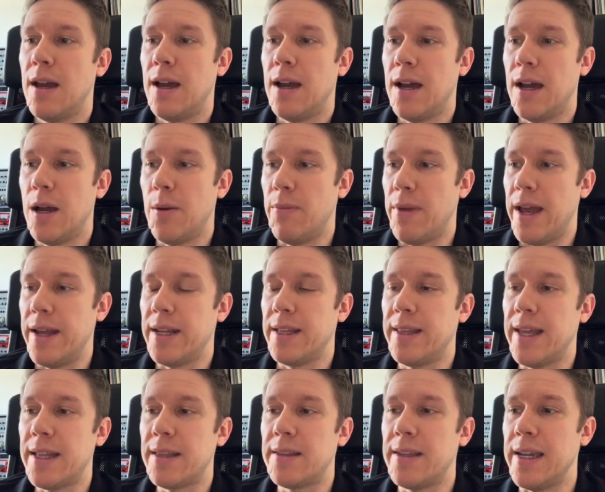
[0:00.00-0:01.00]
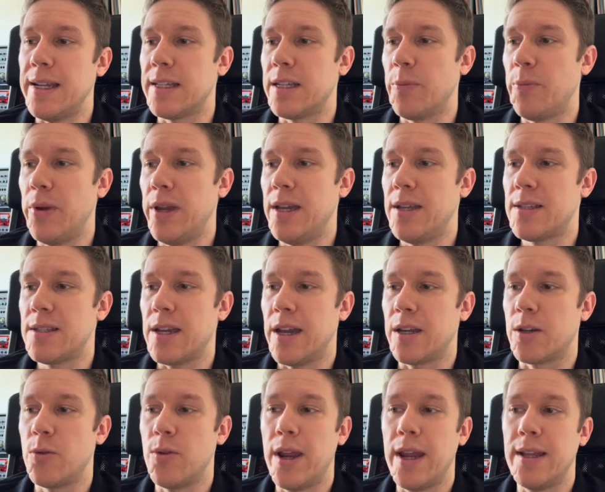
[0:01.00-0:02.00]
And in that database, I
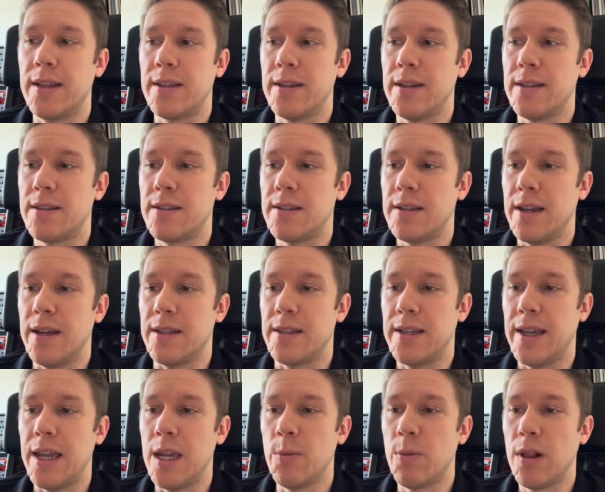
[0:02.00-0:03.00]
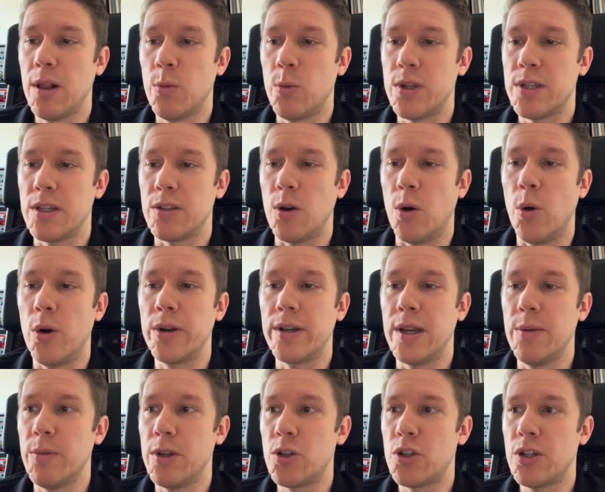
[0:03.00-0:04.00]
created a table with an ORD
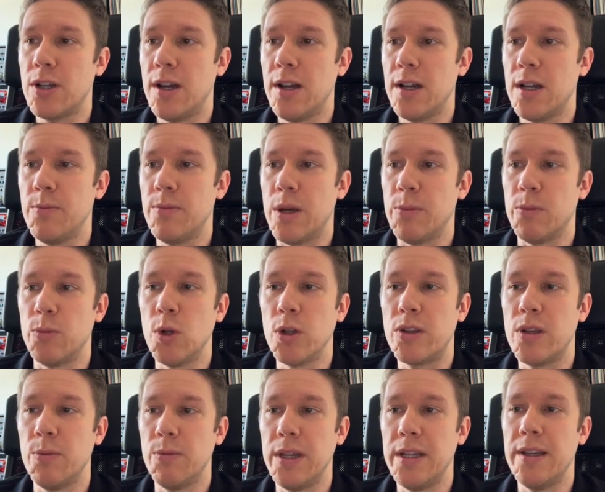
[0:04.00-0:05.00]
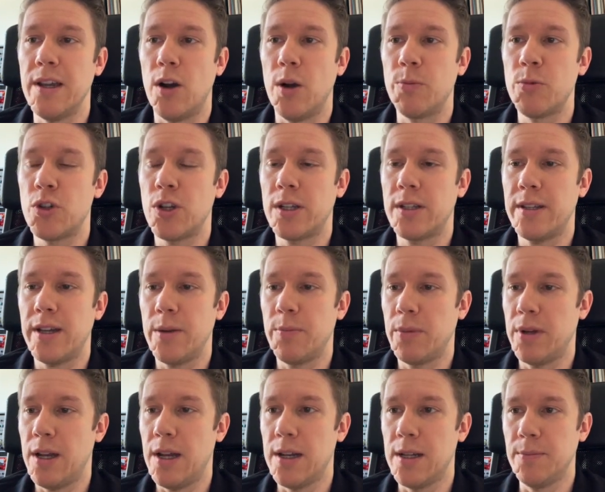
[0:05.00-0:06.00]
image column, a multimedia object type
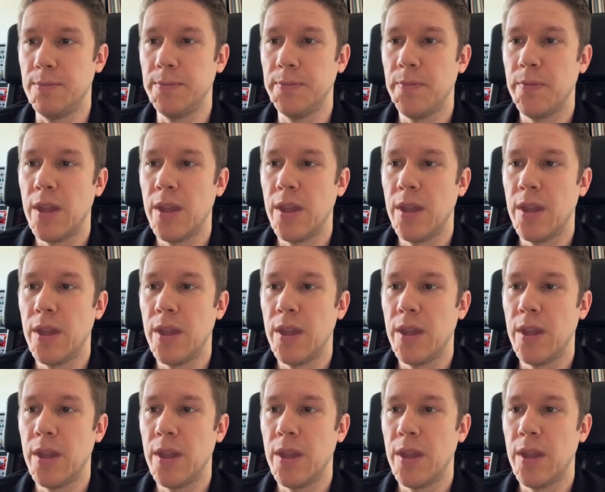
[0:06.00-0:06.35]
column.